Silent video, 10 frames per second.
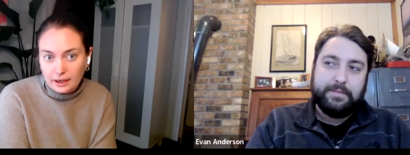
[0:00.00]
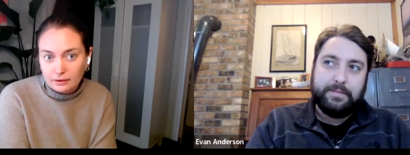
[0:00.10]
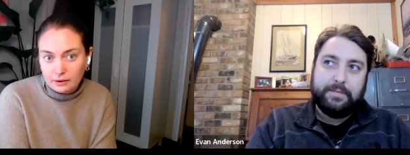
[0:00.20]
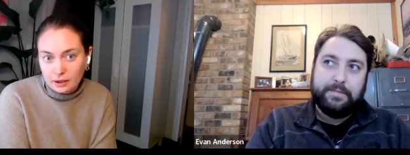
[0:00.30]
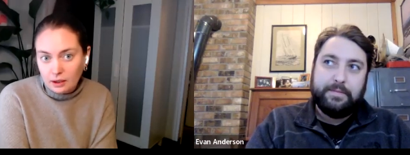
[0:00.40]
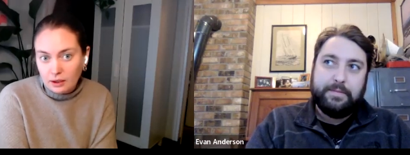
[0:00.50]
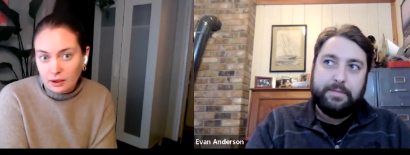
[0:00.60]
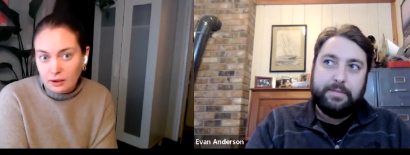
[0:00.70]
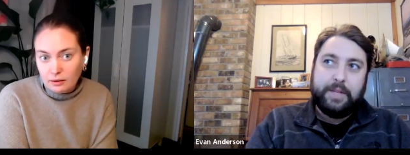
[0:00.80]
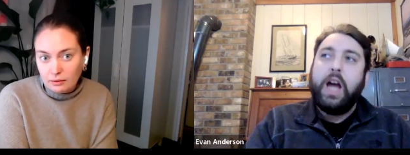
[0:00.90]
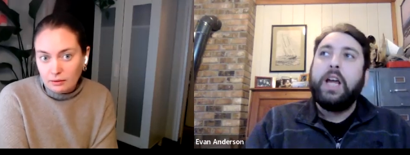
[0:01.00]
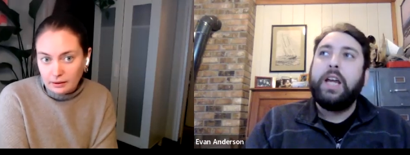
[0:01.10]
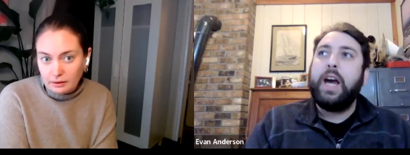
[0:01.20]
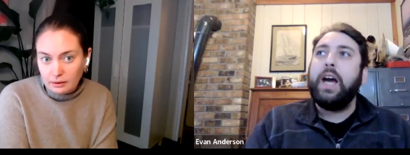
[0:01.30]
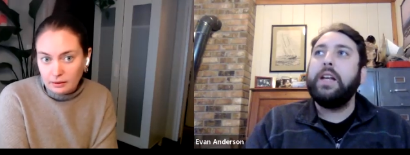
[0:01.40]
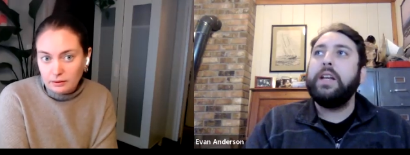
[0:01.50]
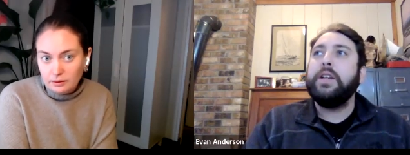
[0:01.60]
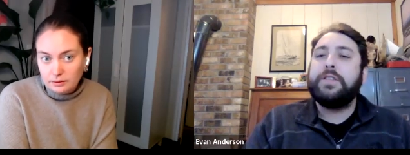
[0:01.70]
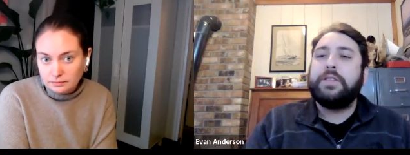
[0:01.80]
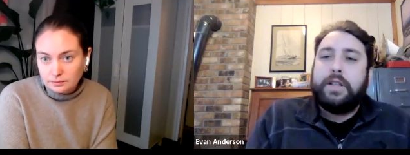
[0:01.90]
Speaker 1: actors,
Speaker 2: right? Yeah,
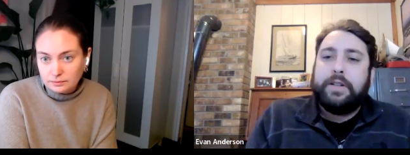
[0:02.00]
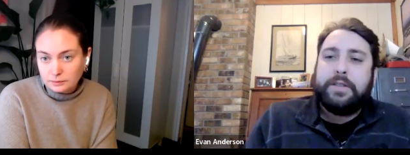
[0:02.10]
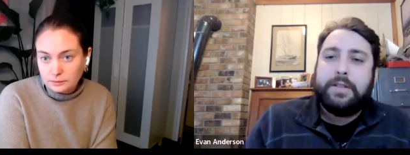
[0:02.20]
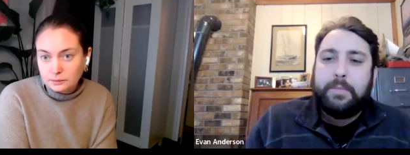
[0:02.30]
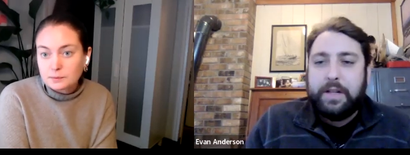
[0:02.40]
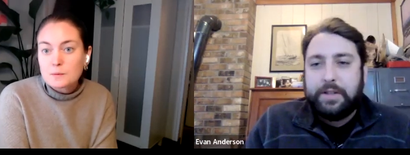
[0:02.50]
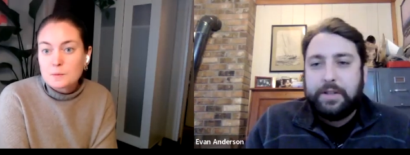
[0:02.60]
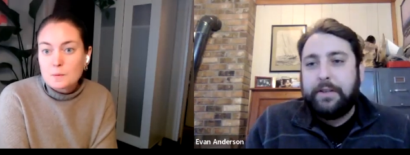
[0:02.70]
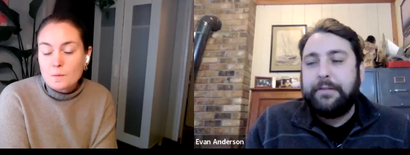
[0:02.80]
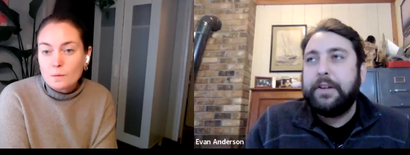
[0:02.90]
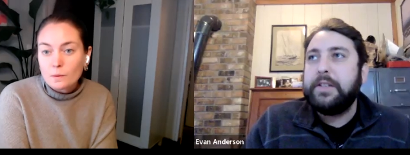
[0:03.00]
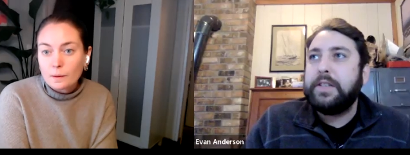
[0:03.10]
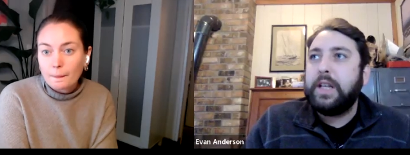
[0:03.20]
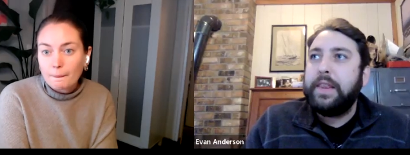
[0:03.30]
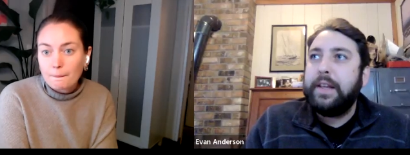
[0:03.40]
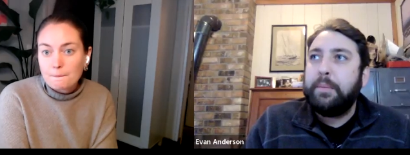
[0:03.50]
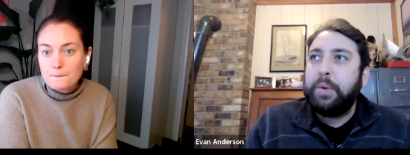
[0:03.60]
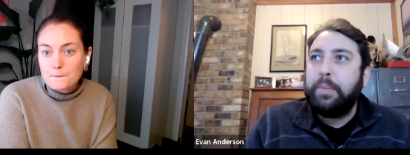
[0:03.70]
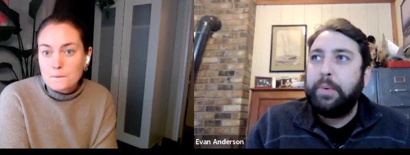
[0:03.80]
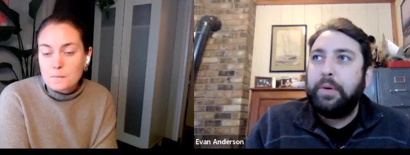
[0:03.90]
and here's the major difference that I think
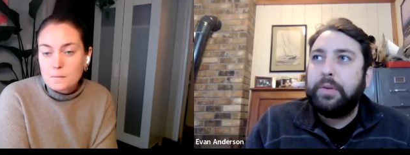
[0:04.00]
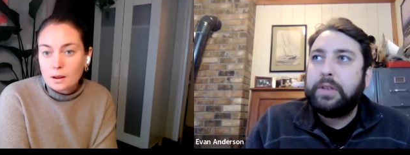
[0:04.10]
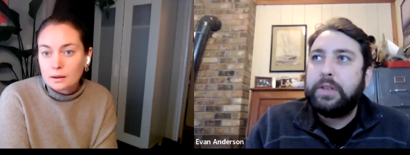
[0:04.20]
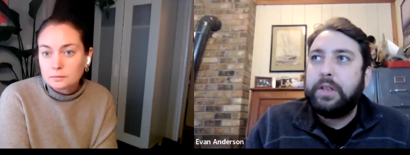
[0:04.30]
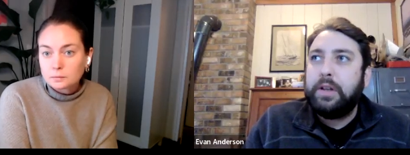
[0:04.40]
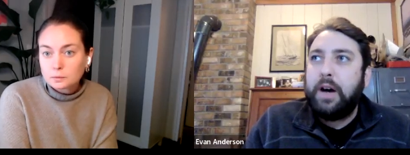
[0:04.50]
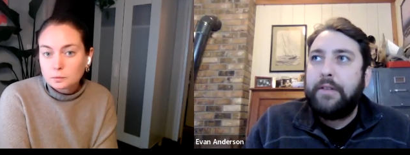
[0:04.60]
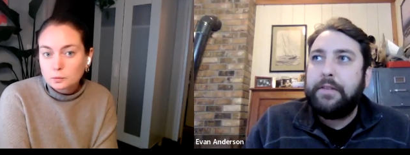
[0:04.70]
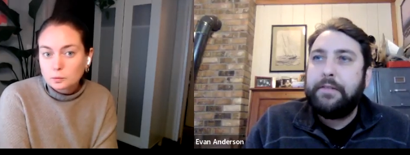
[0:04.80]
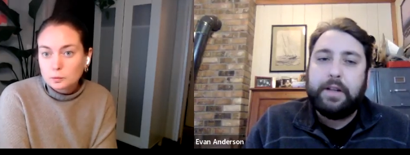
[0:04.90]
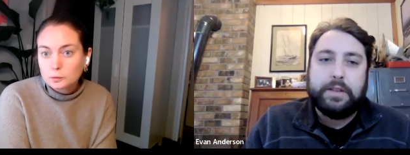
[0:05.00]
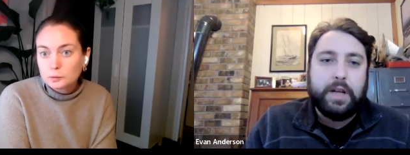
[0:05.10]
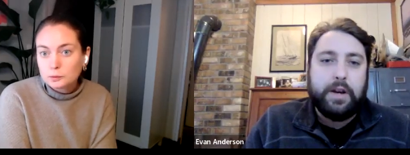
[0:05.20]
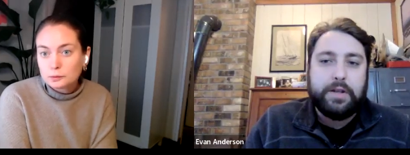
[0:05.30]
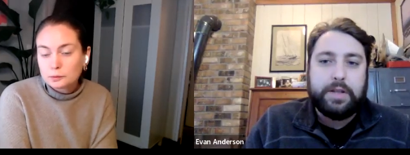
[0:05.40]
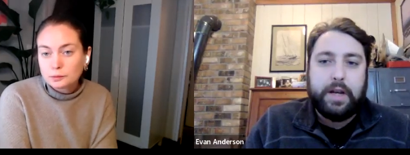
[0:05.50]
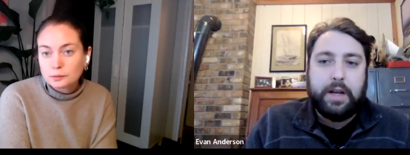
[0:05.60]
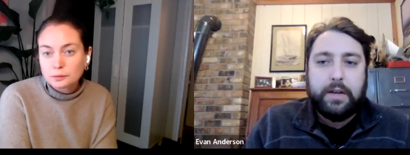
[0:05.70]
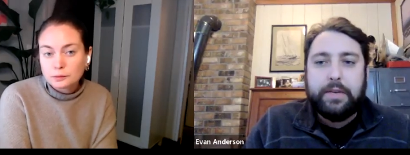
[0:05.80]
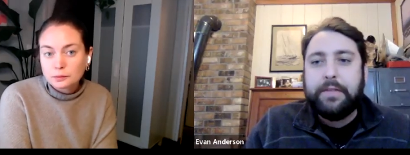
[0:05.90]
people still often fail to
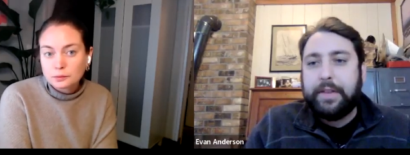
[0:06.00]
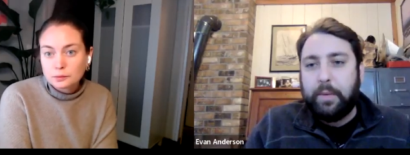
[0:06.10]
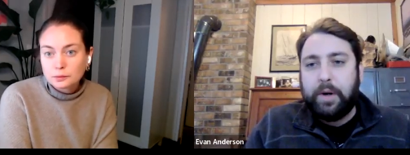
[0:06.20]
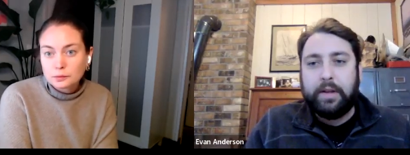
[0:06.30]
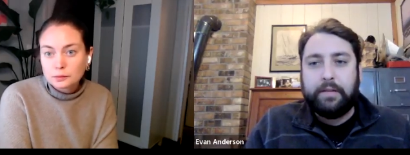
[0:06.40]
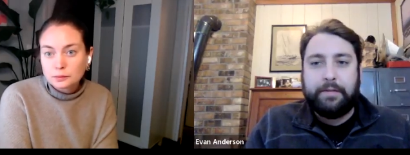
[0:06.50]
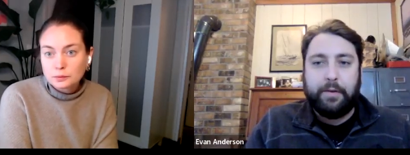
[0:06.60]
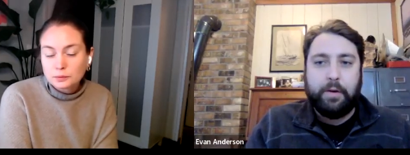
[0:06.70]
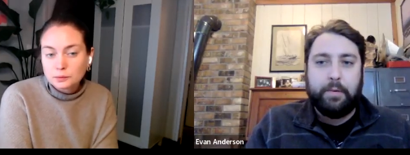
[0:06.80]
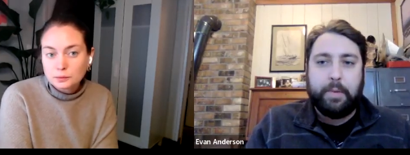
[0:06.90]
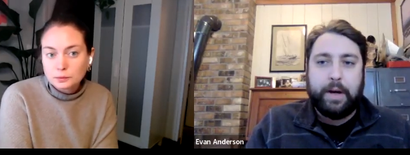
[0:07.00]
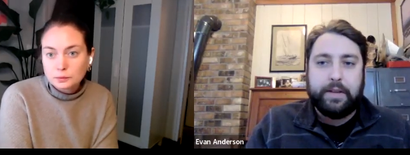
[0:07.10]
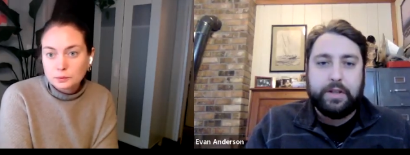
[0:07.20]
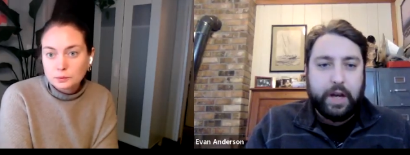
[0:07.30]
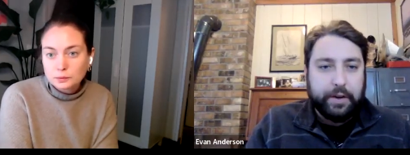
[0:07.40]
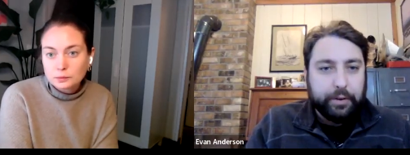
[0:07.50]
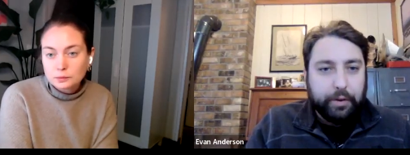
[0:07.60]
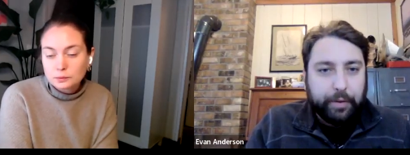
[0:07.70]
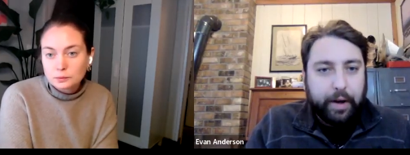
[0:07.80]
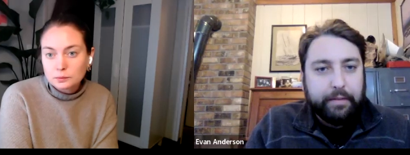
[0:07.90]
understand, even if they're well informed about the general
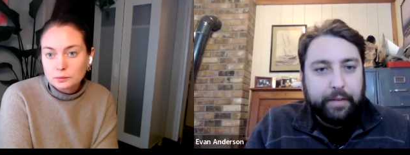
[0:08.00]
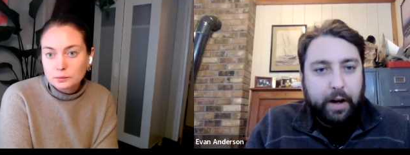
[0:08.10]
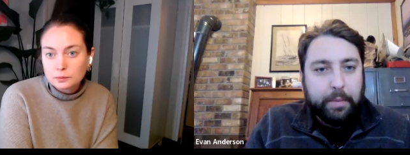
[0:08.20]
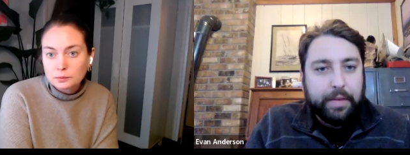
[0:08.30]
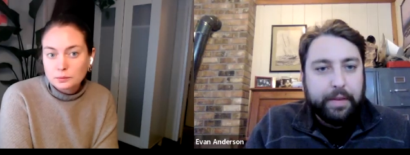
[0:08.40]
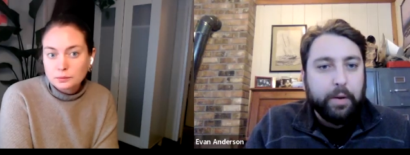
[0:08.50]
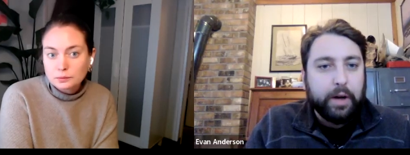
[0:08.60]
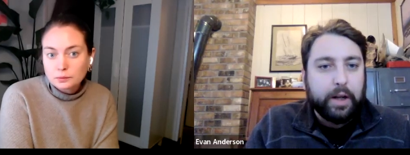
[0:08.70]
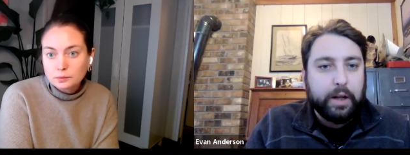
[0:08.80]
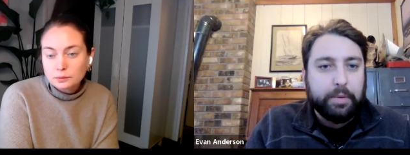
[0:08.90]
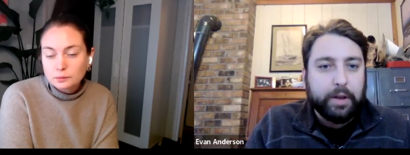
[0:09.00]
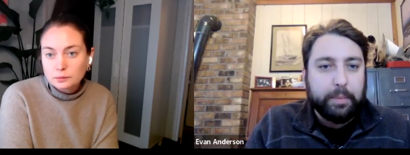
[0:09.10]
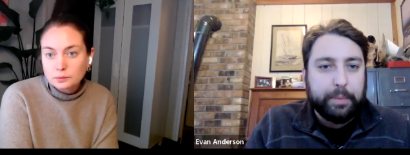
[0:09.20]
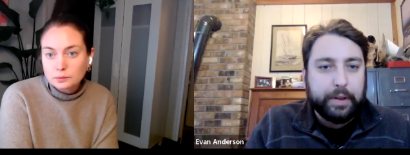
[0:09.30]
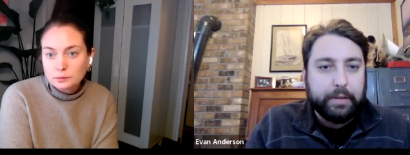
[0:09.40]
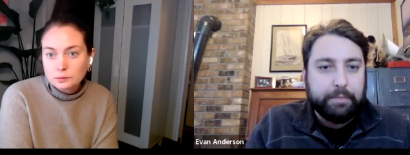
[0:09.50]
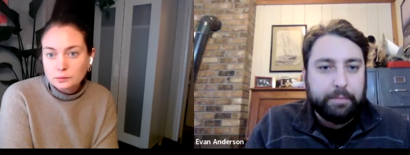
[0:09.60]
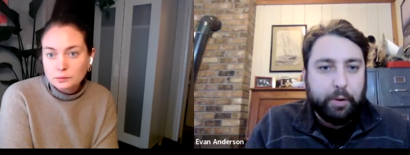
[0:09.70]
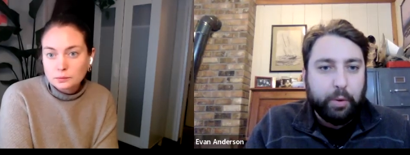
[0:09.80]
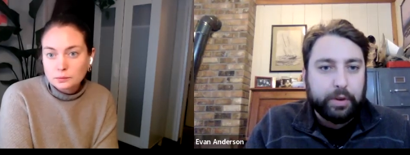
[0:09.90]
threat environment. They work at a pretty
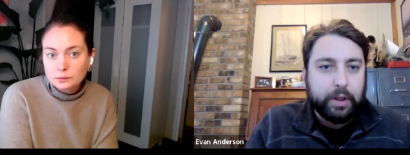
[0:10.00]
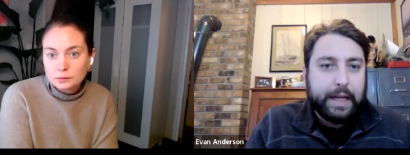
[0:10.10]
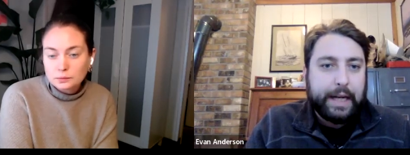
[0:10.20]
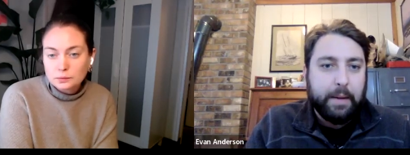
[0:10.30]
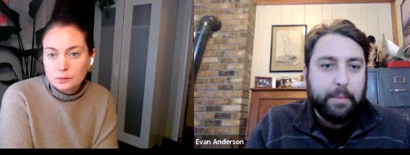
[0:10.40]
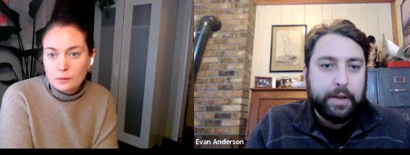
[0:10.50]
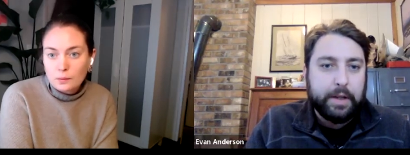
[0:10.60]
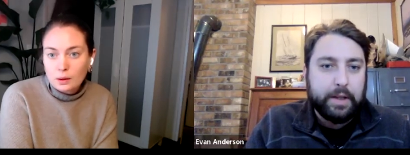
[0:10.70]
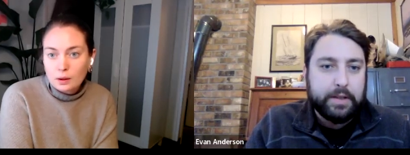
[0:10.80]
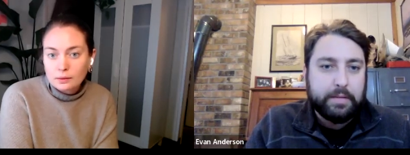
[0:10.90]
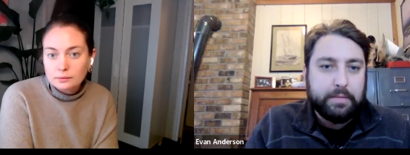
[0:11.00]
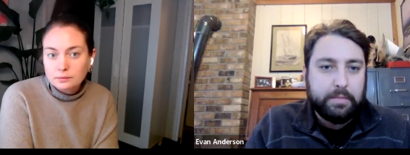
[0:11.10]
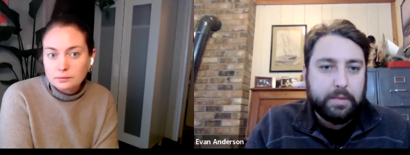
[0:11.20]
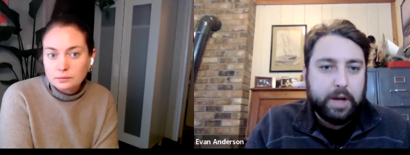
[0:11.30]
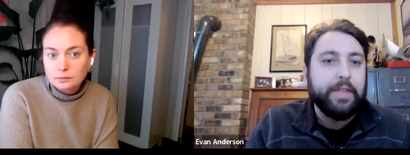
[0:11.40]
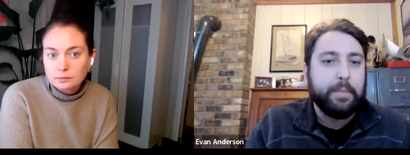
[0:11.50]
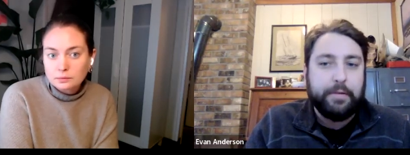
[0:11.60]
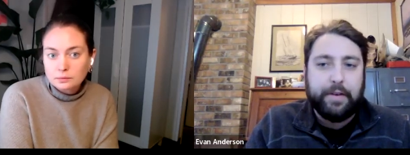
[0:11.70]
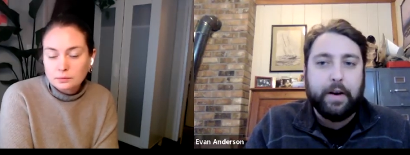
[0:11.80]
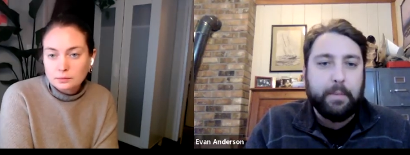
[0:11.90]
forward-looking company that's taught them
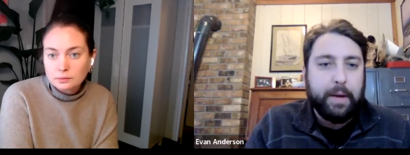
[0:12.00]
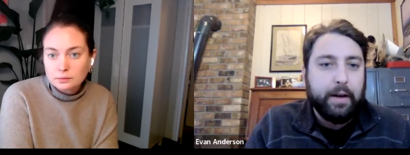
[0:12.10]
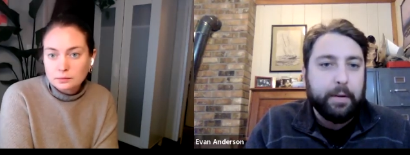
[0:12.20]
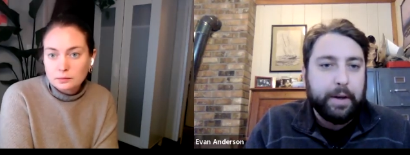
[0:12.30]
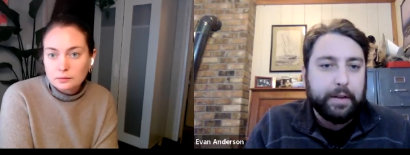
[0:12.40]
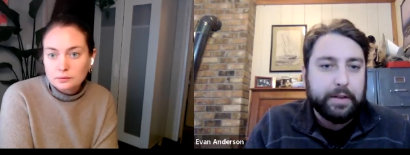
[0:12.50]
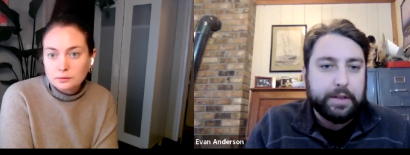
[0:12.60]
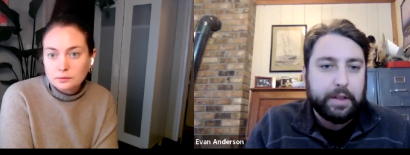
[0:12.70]
a fair amount about their